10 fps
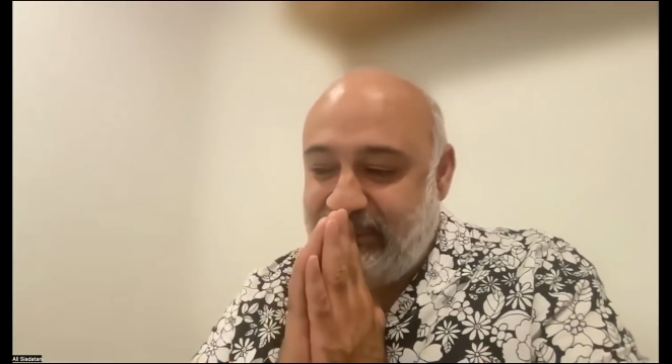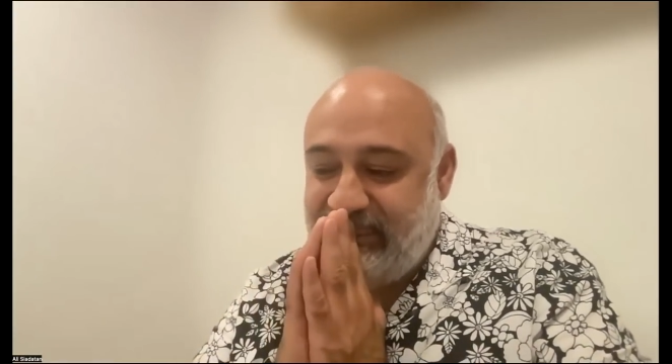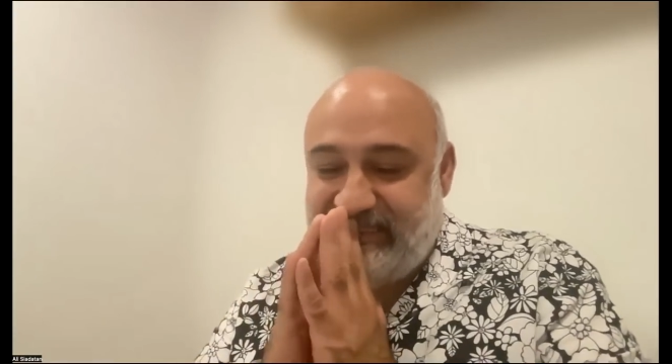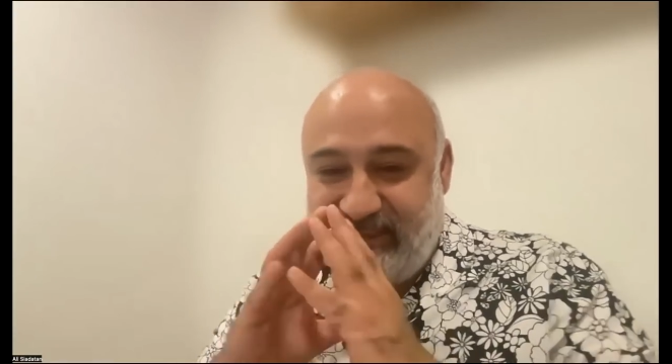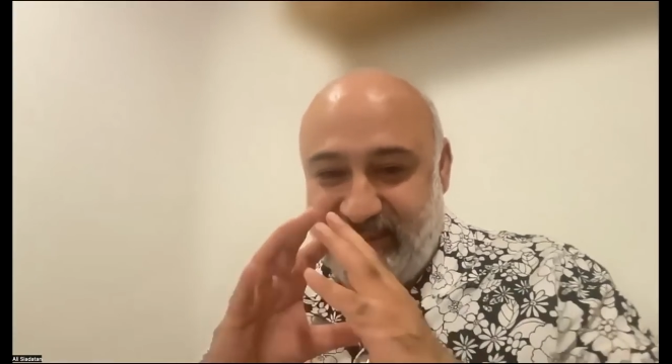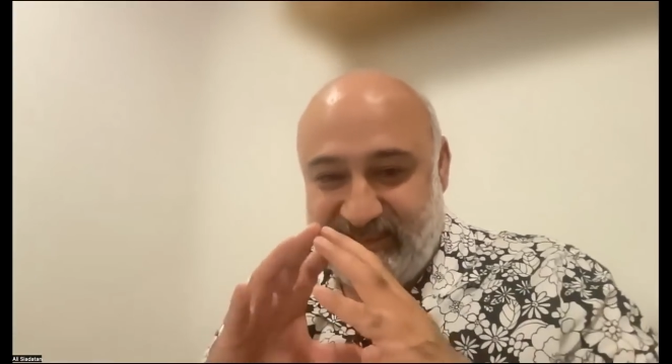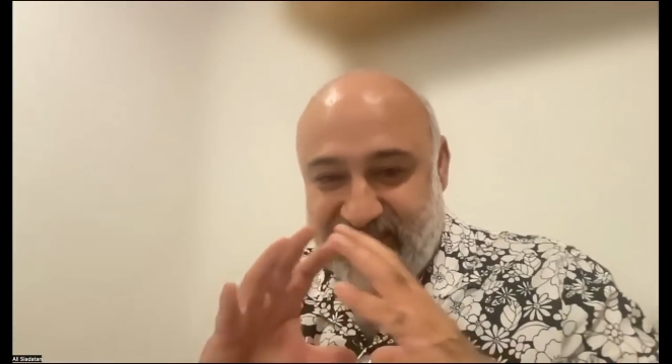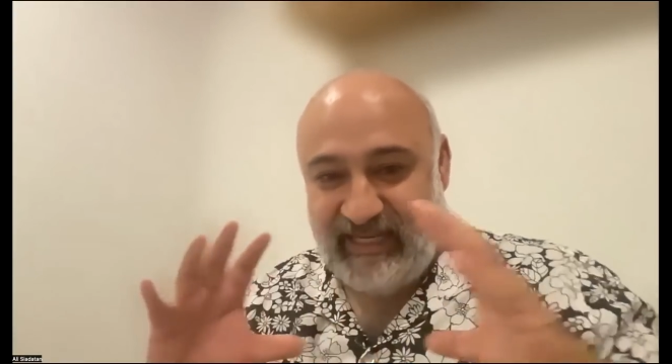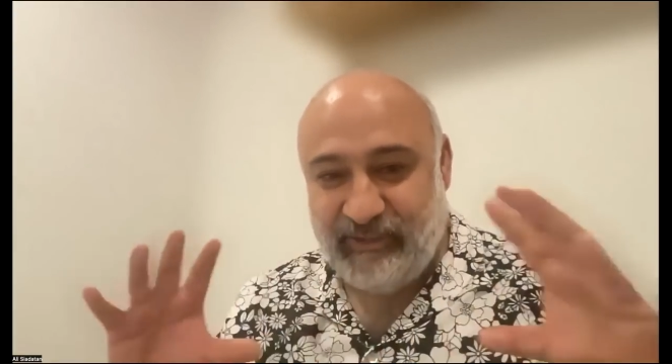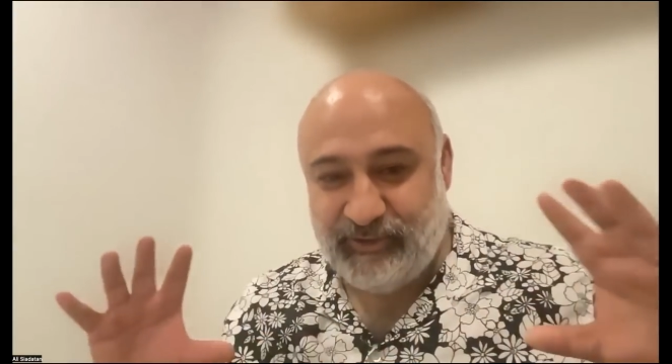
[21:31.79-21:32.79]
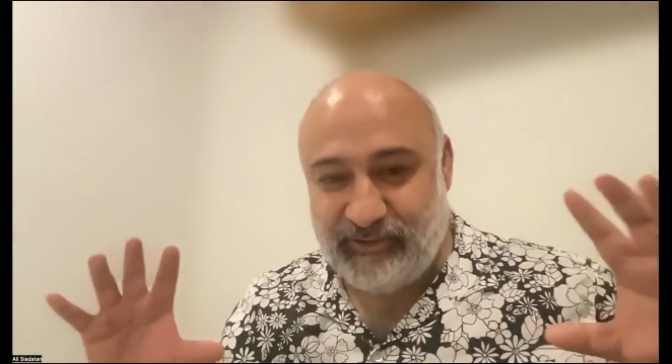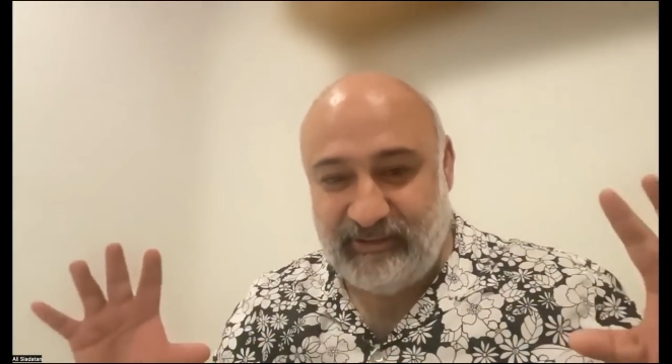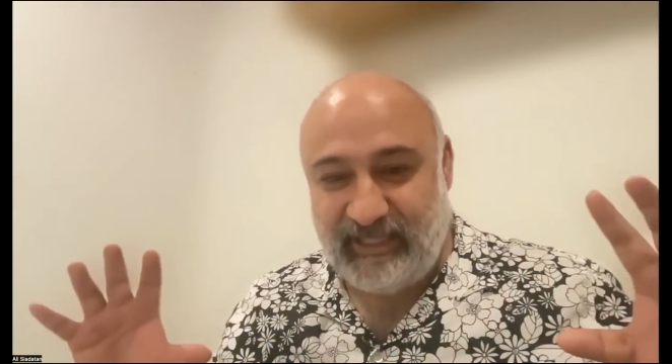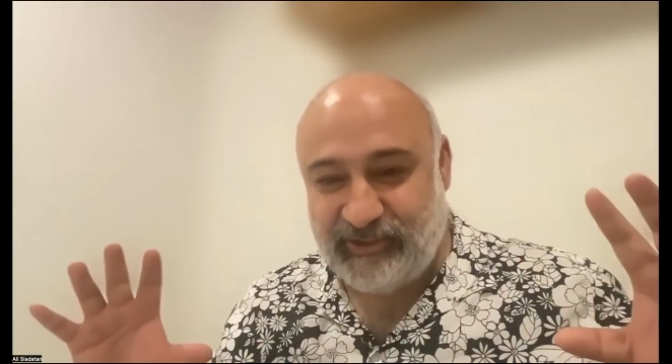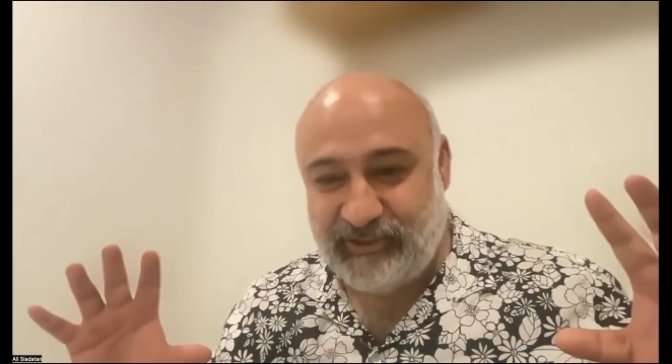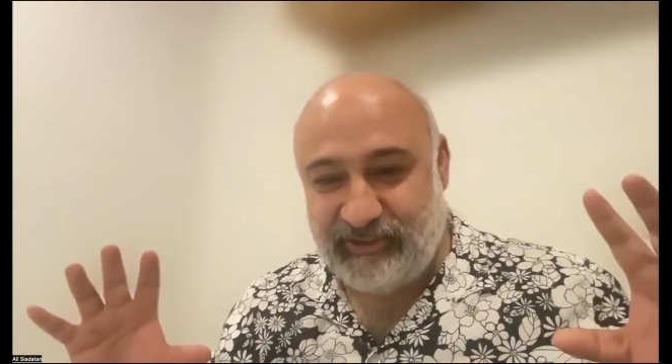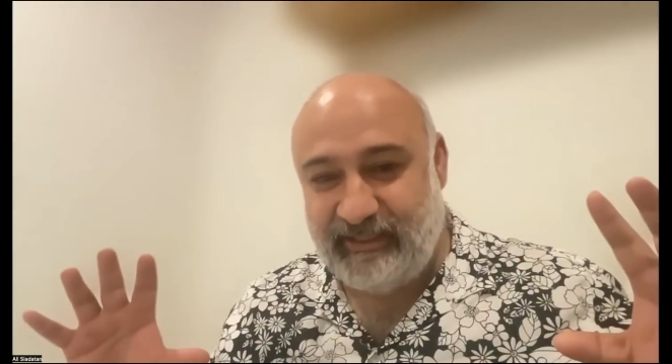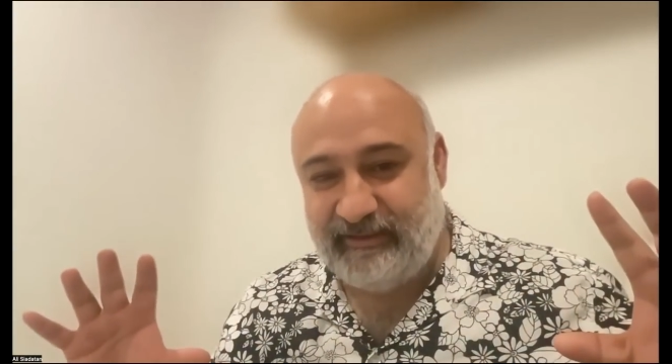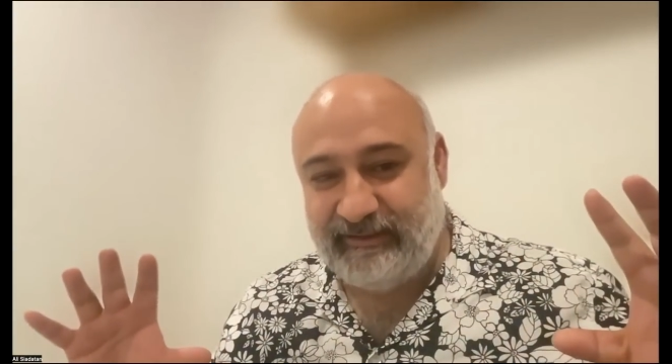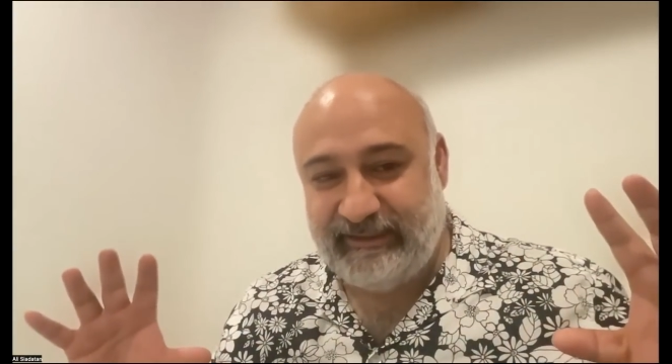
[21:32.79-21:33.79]
is that this ancient
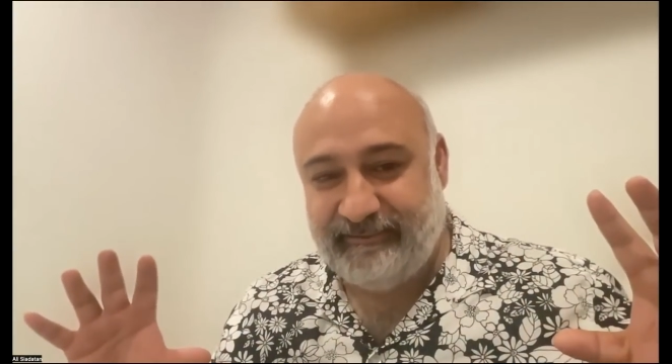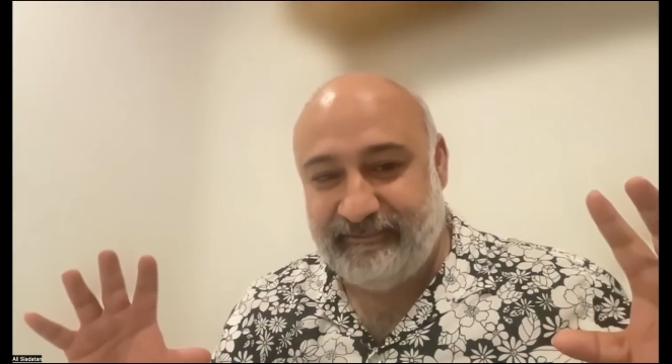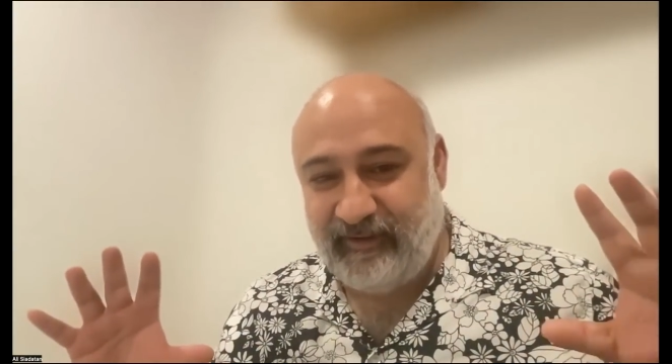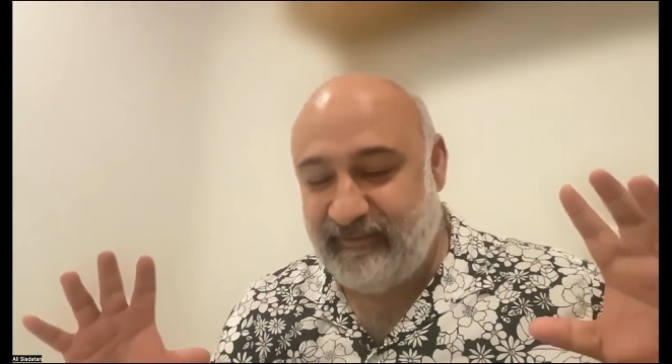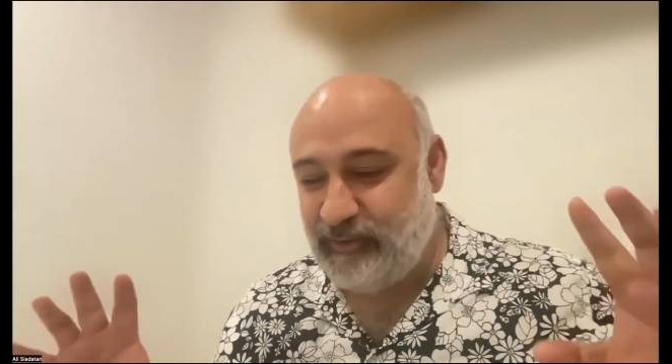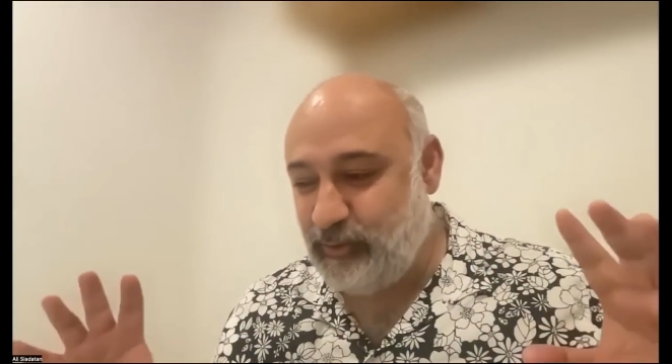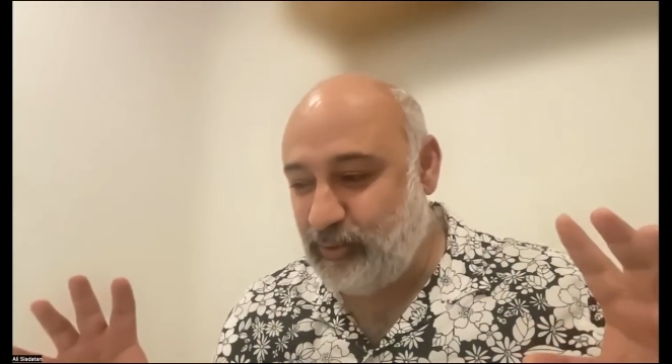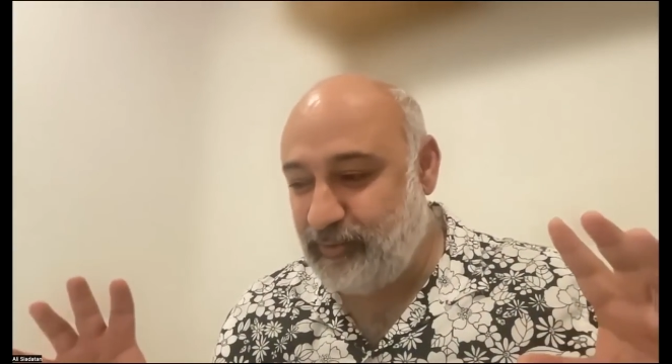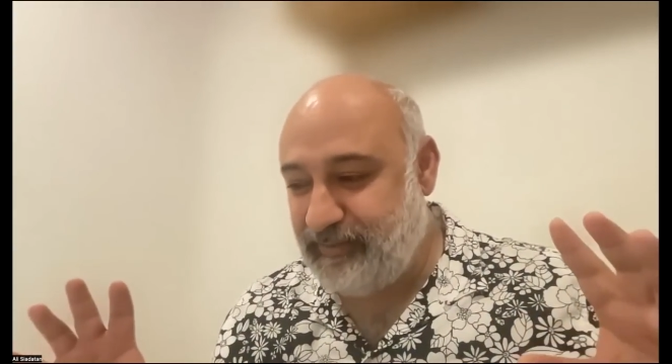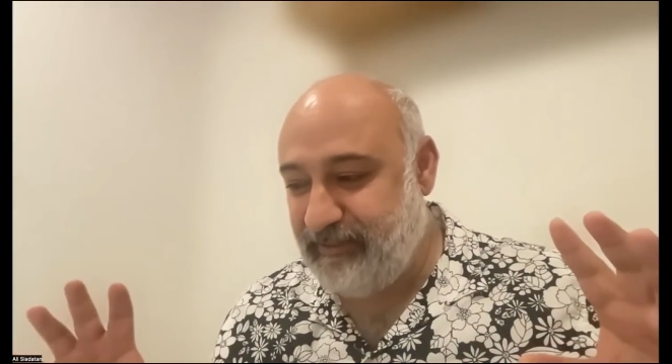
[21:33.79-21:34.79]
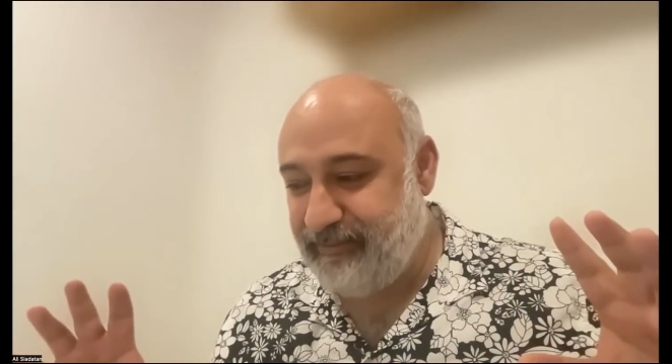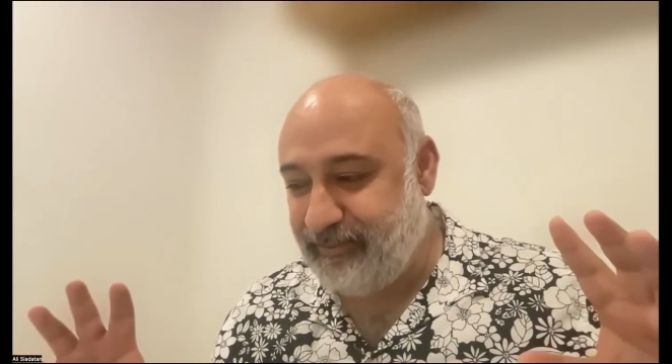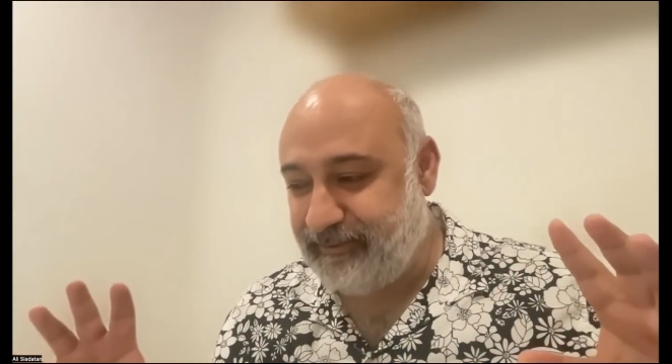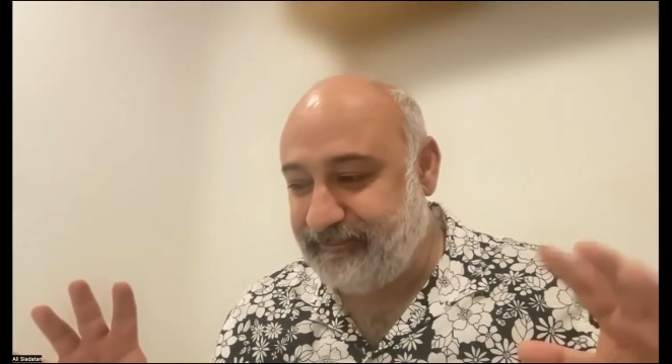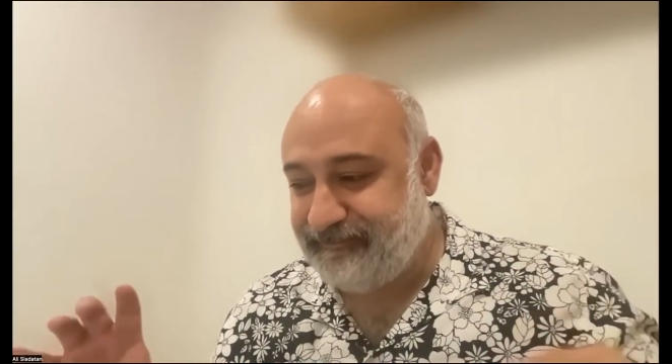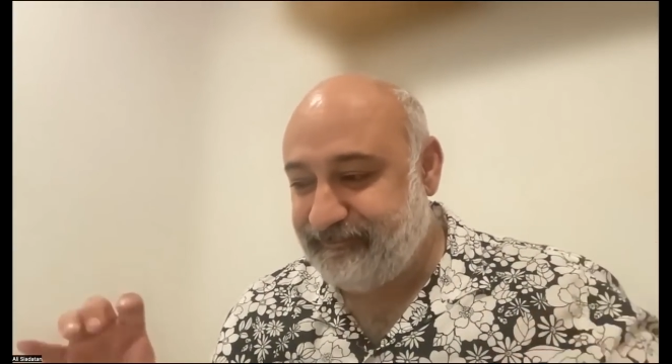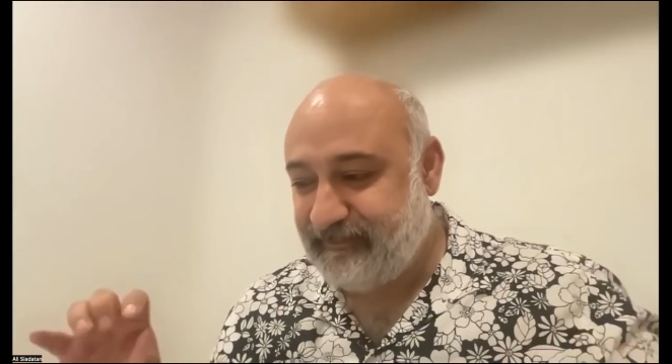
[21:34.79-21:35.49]
lectionary of the jewish people